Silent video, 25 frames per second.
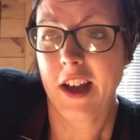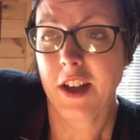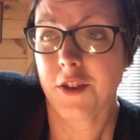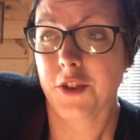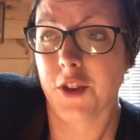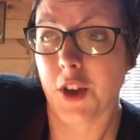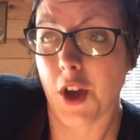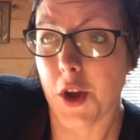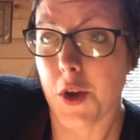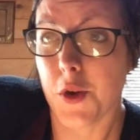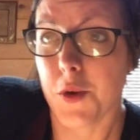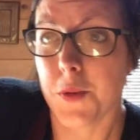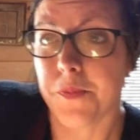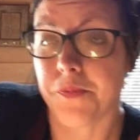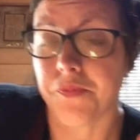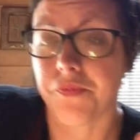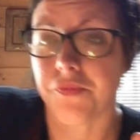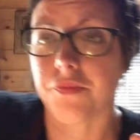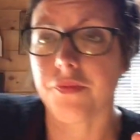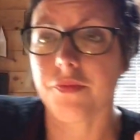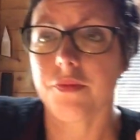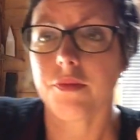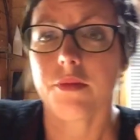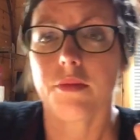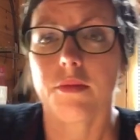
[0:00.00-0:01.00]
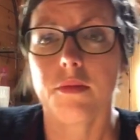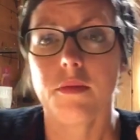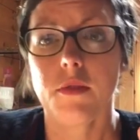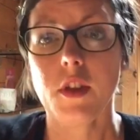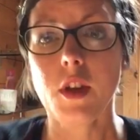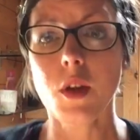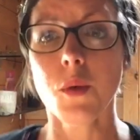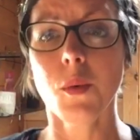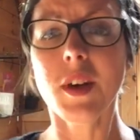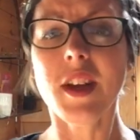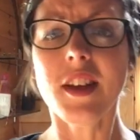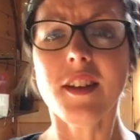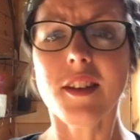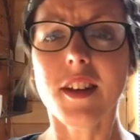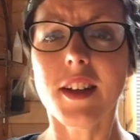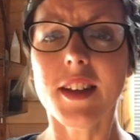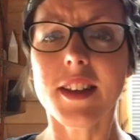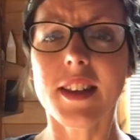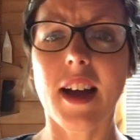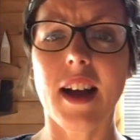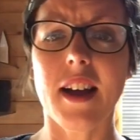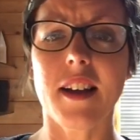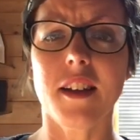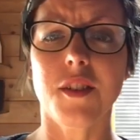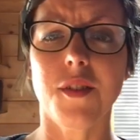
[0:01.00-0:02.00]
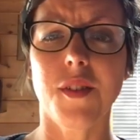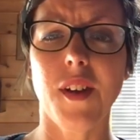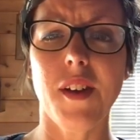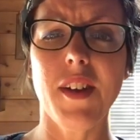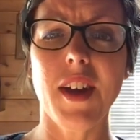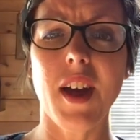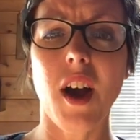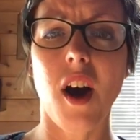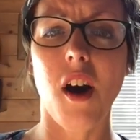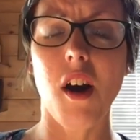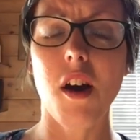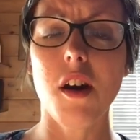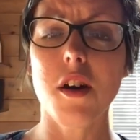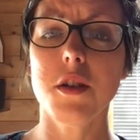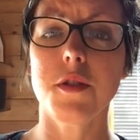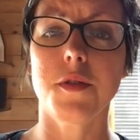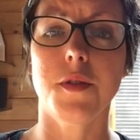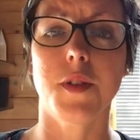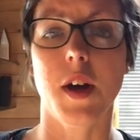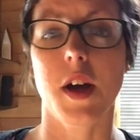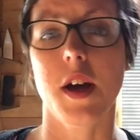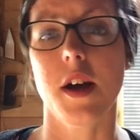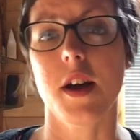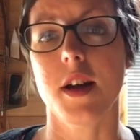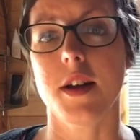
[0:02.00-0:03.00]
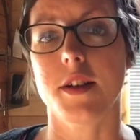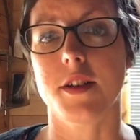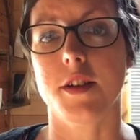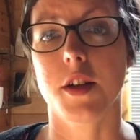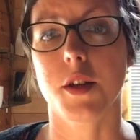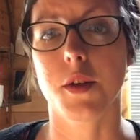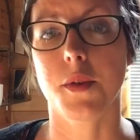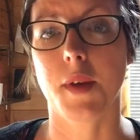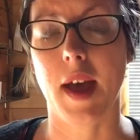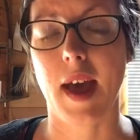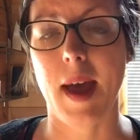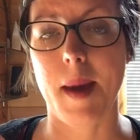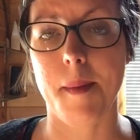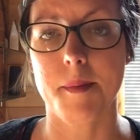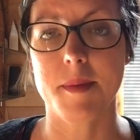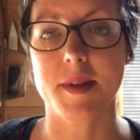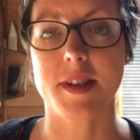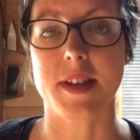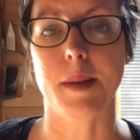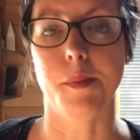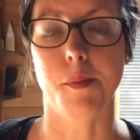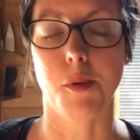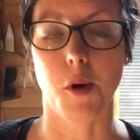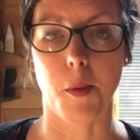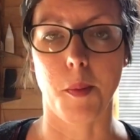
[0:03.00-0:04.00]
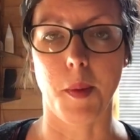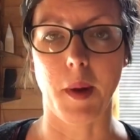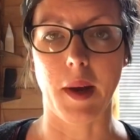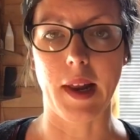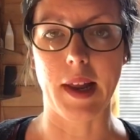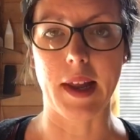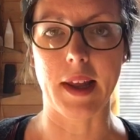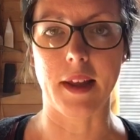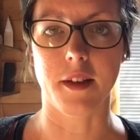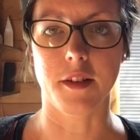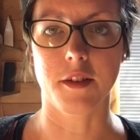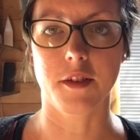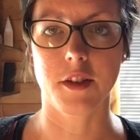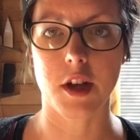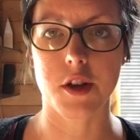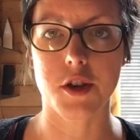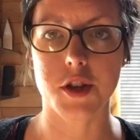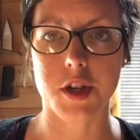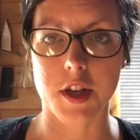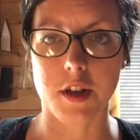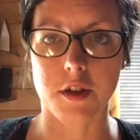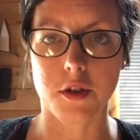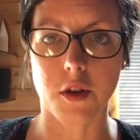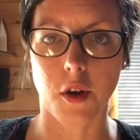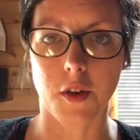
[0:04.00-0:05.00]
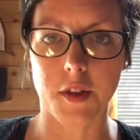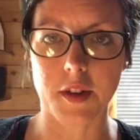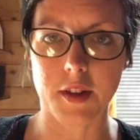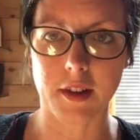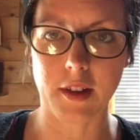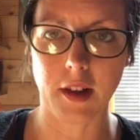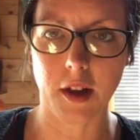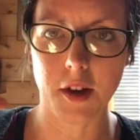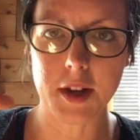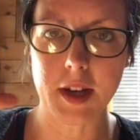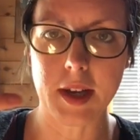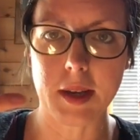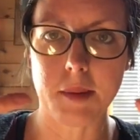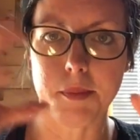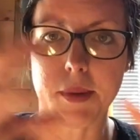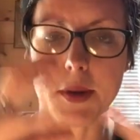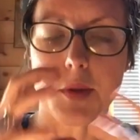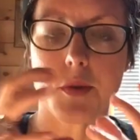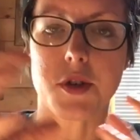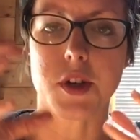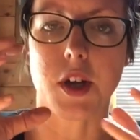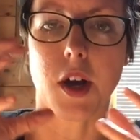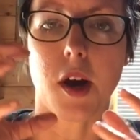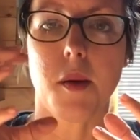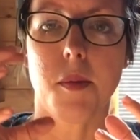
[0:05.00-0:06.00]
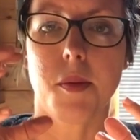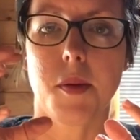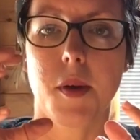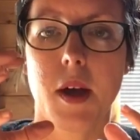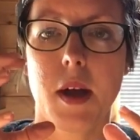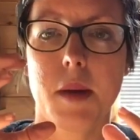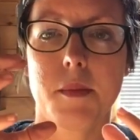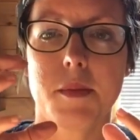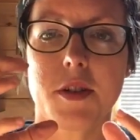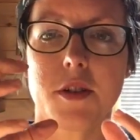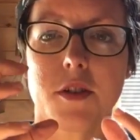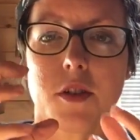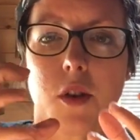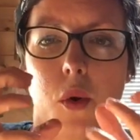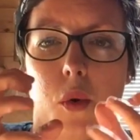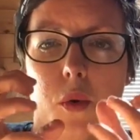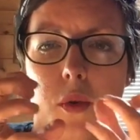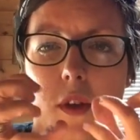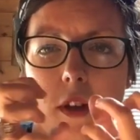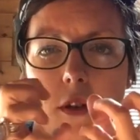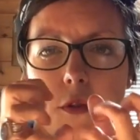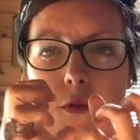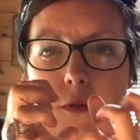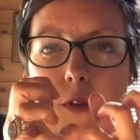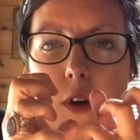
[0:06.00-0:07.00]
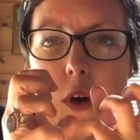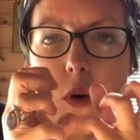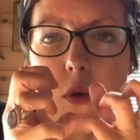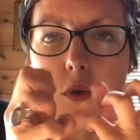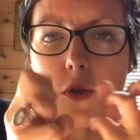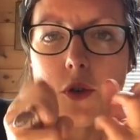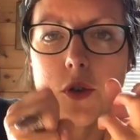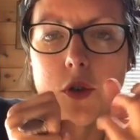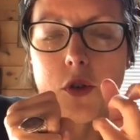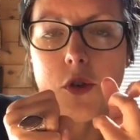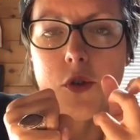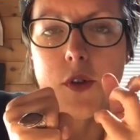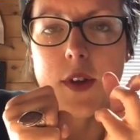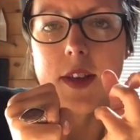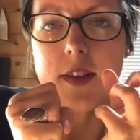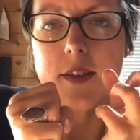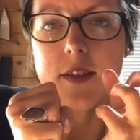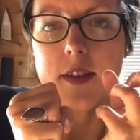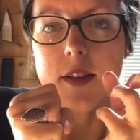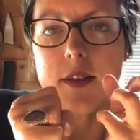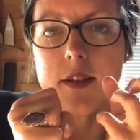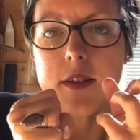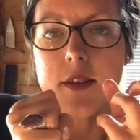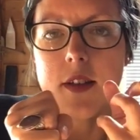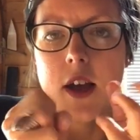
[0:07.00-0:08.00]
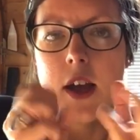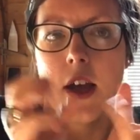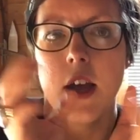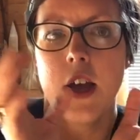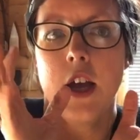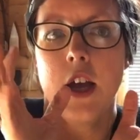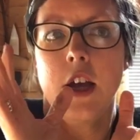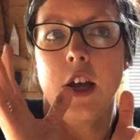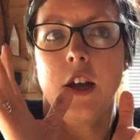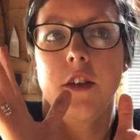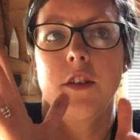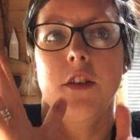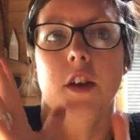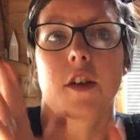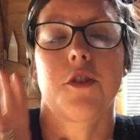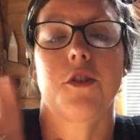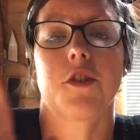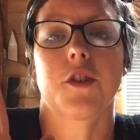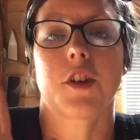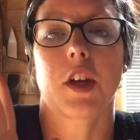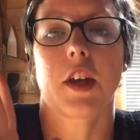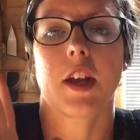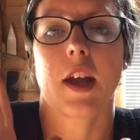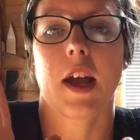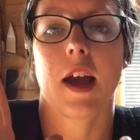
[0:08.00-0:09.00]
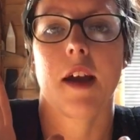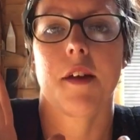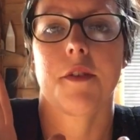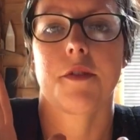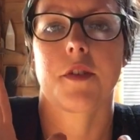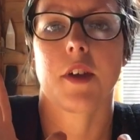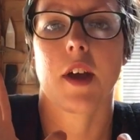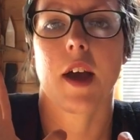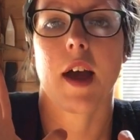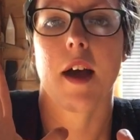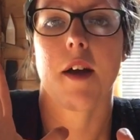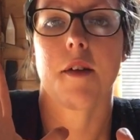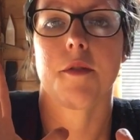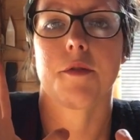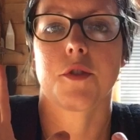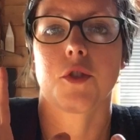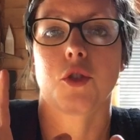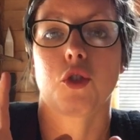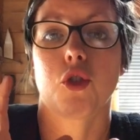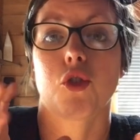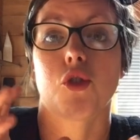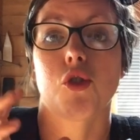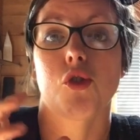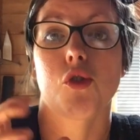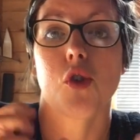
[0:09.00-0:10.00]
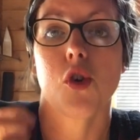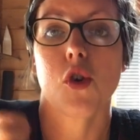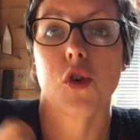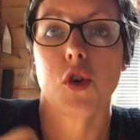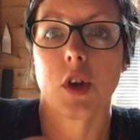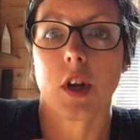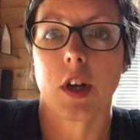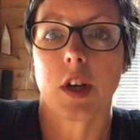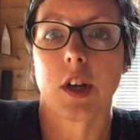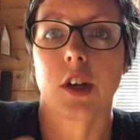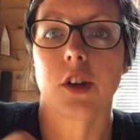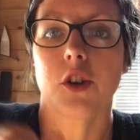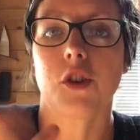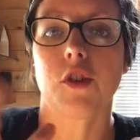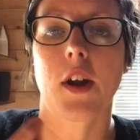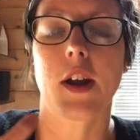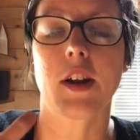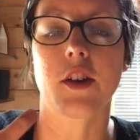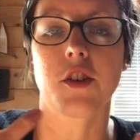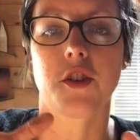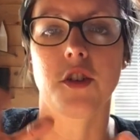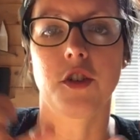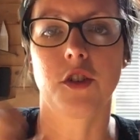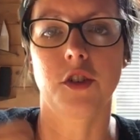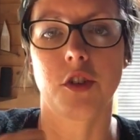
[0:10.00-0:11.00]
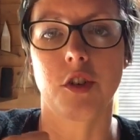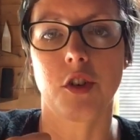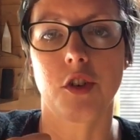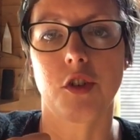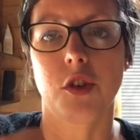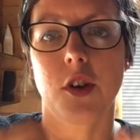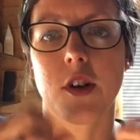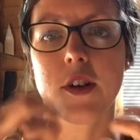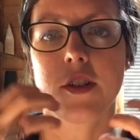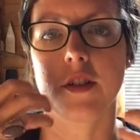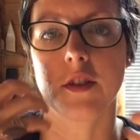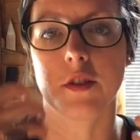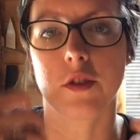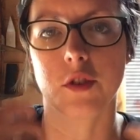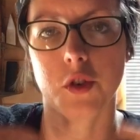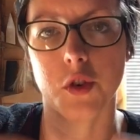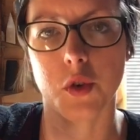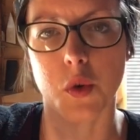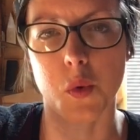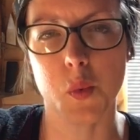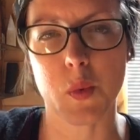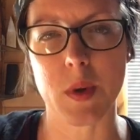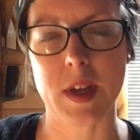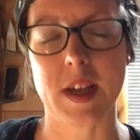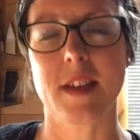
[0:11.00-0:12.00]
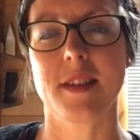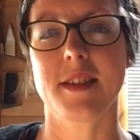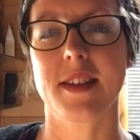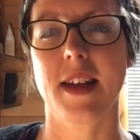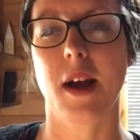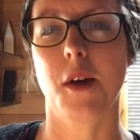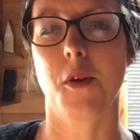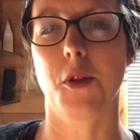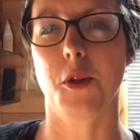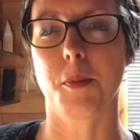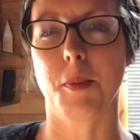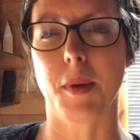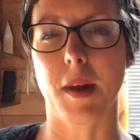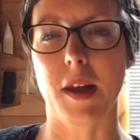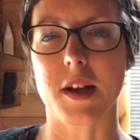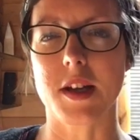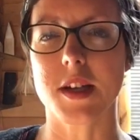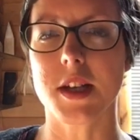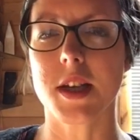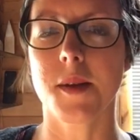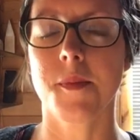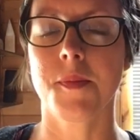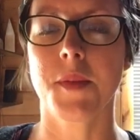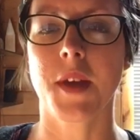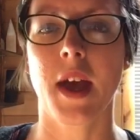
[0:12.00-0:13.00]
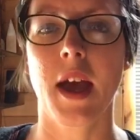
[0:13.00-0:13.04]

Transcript: So when it's like that, it's very hard for her to empty properly. So she's got this lining built up, but she's got all these folds and creases. So she's going to have stronger contractions to try to squeeze out the blood.